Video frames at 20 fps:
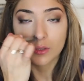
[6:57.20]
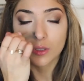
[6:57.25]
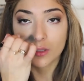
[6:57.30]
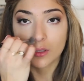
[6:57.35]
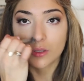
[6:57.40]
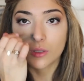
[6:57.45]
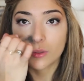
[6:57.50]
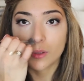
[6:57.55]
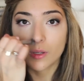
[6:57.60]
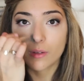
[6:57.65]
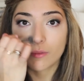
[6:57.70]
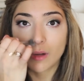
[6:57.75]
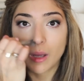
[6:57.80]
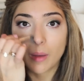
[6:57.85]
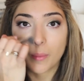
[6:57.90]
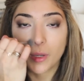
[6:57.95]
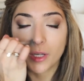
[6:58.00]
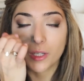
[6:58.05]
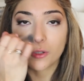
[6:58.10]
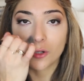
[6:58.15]
Just gonna do it
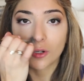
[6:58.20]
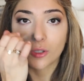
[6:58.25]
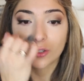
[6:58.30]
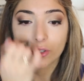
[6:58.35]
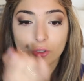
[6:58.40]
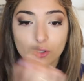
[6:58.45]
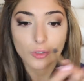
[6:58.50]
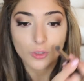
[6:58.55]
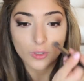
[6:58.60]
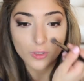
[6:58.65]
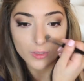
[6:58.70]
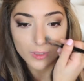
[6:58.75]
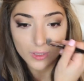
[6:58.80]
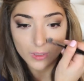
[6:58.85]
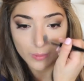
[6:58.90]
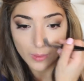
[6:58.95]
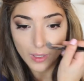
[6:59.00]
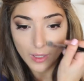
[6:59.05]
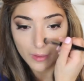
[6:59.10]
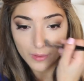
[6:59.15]
around my nostrils
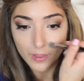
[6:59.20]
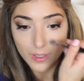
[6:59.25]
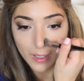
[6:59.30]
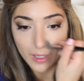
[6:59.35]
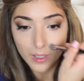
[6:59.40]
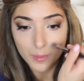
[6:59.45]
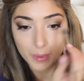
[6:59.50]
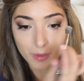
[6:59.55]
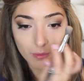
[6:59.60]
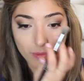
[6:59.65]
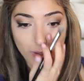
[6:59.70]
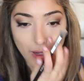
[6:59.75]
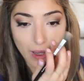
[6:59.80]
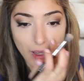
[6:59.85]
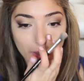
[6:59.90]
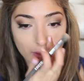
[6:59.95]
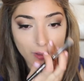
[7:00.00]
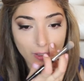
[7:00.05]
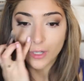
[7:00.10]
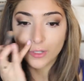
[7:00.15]
as well. They get a bit
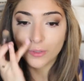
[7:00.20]
red.